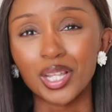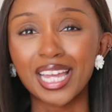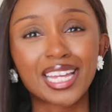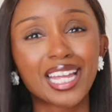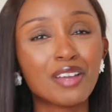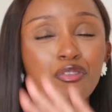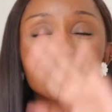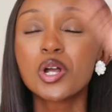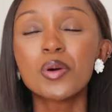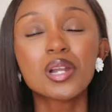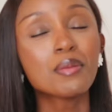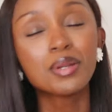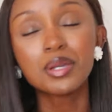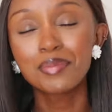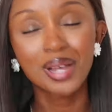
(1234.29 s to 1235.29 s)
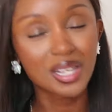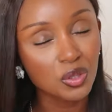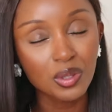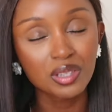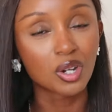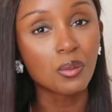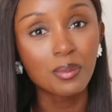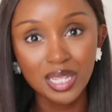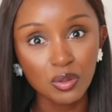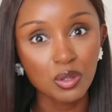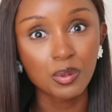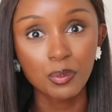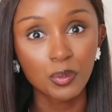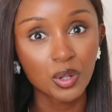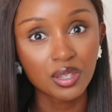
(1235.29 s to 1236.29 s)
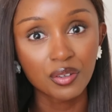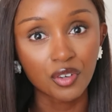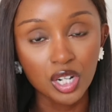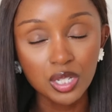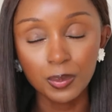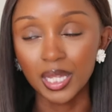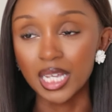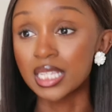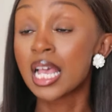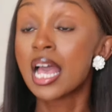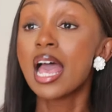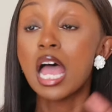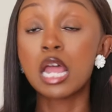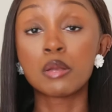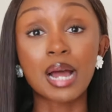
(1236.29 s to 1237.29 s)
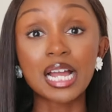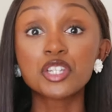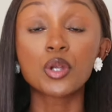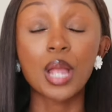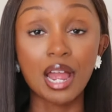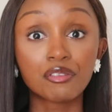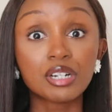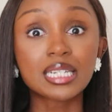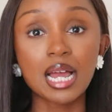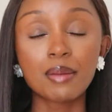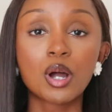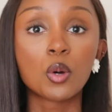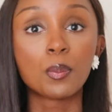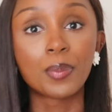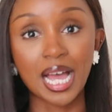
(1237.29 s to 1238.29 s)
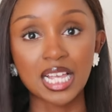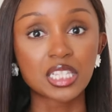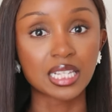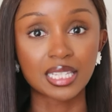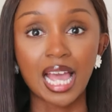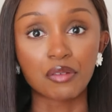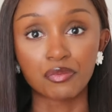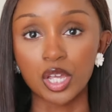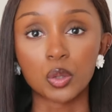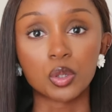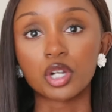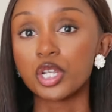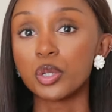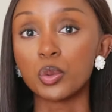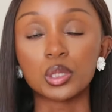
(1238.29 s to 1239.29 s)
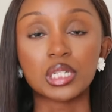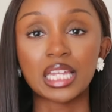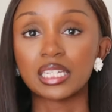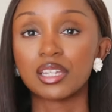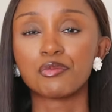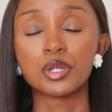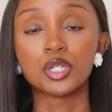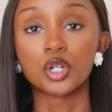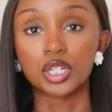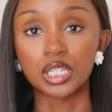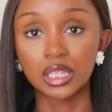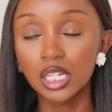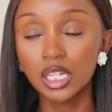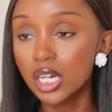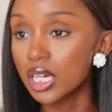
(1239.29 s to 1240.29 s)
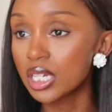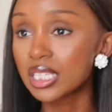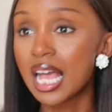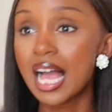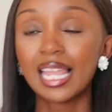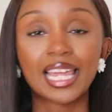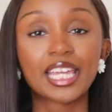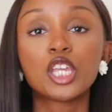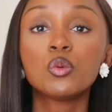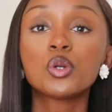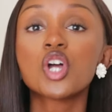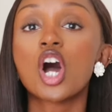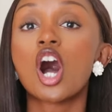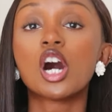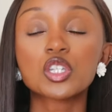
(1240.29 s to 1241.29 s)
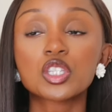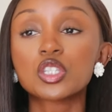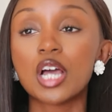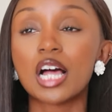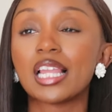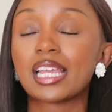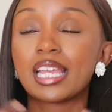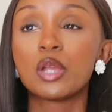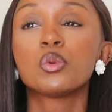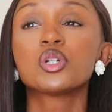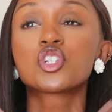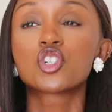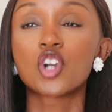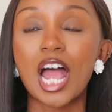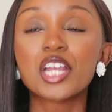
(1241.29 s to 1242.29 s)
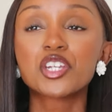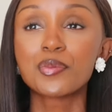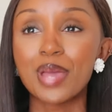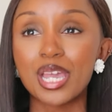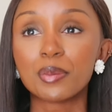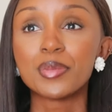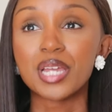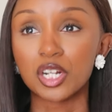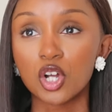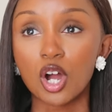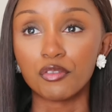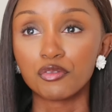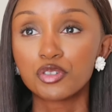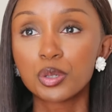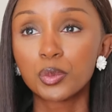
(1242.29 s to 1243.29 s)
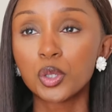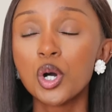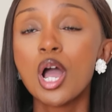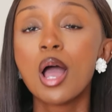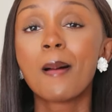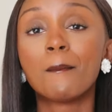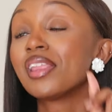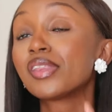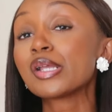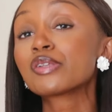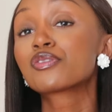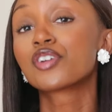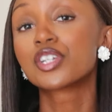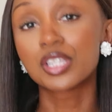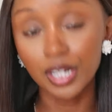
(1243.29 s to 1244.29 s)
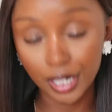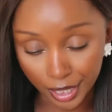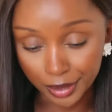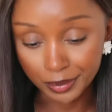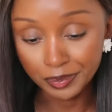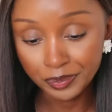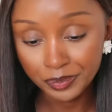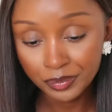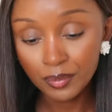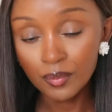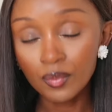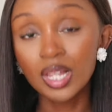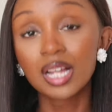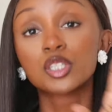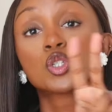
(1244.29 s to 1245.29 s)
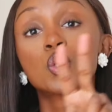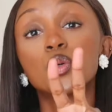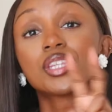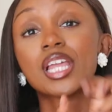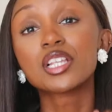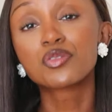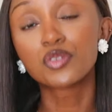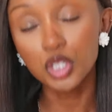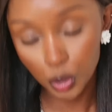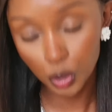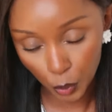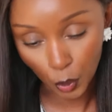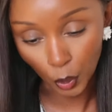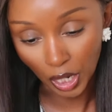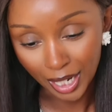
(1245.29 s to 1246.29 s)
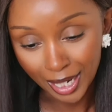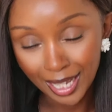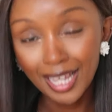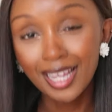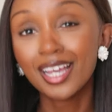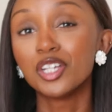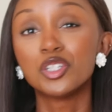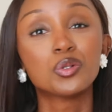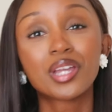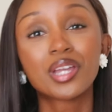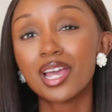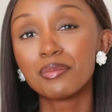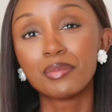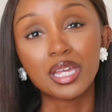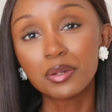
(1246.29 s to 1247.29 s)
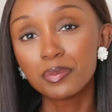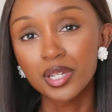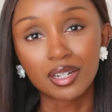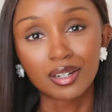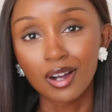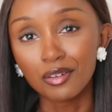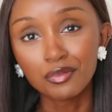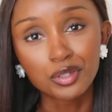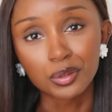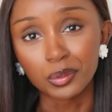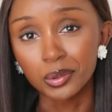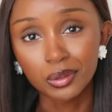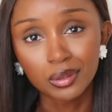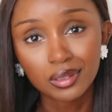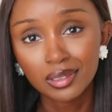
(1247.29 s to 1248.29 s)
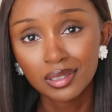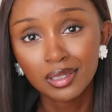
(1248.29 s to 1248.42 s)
Like, if you don't want to be messed with, don't mess with people in the first place. And mind you, every time I would pass this cafe owner, he would like give me dirty looks. Like, he would also he would try to make me uncomfortable. One thing's for certain, 2 things for sure, you can't make me uncomfortable.